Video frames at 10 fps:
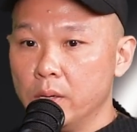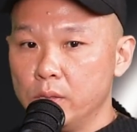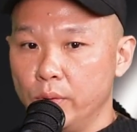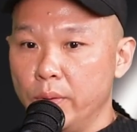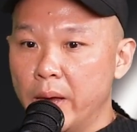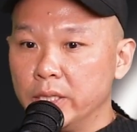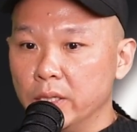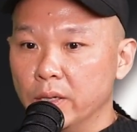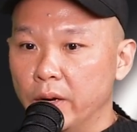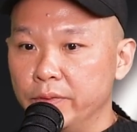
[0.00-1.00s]
So
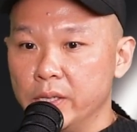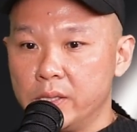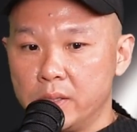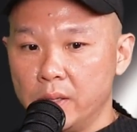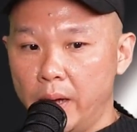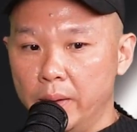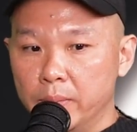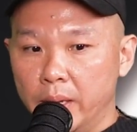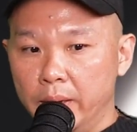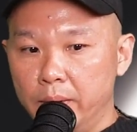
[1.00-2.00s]
imagine an office,
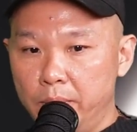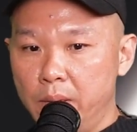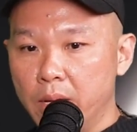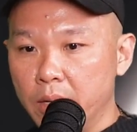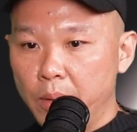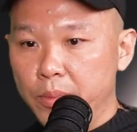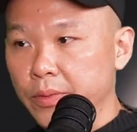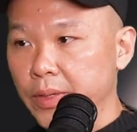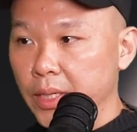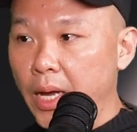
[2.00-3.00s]
I'm like, me and a couple
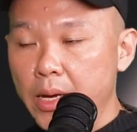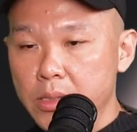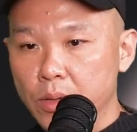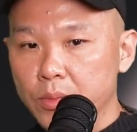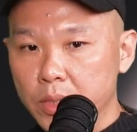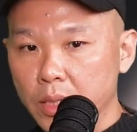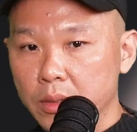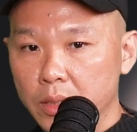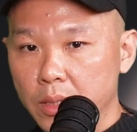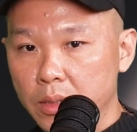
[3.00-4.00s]
of other guys are working
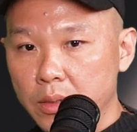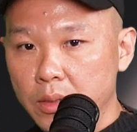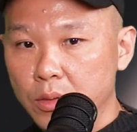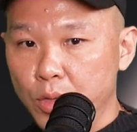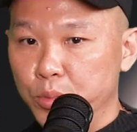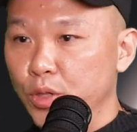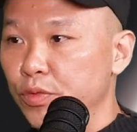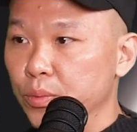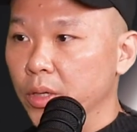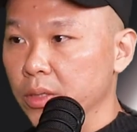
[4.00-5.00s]
on the crypto
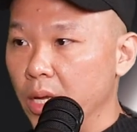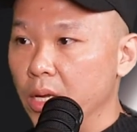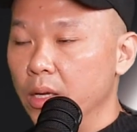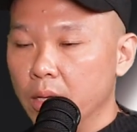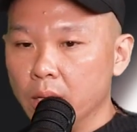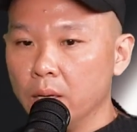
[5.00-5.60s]
football thingy.